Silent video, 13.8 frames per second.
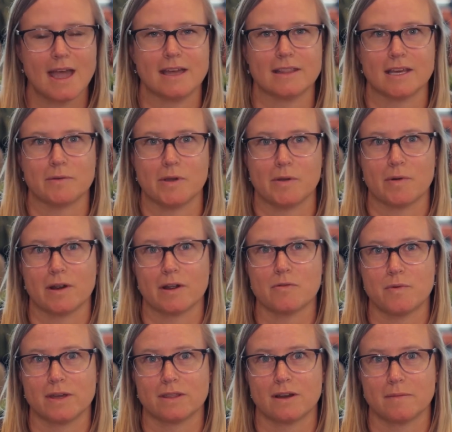And then we work
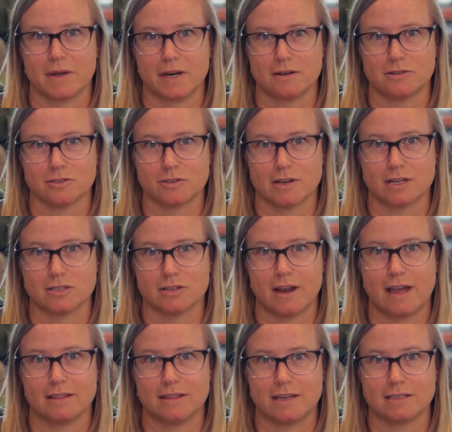with our medical director
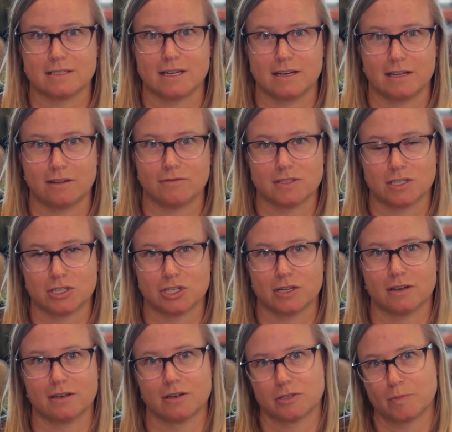and the attending
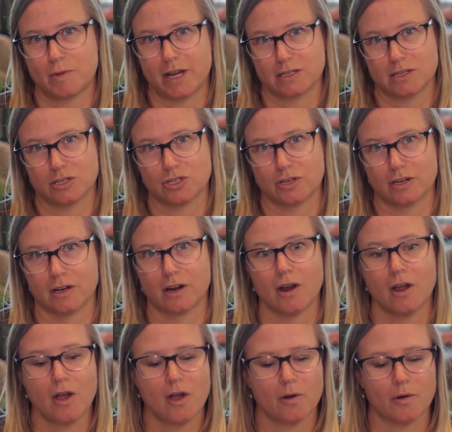physician, nurse practitioner,
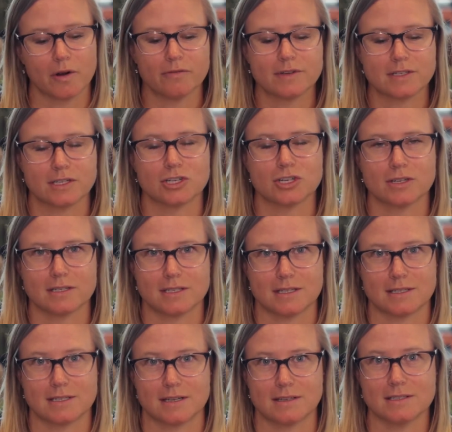or physician
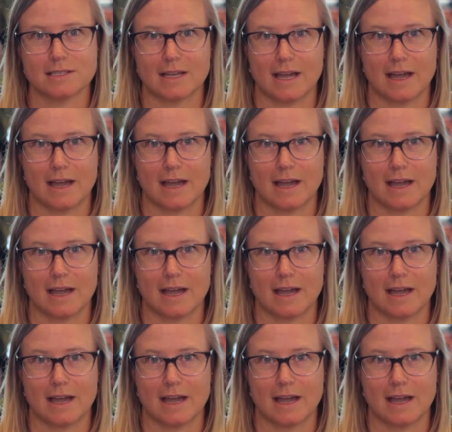assistant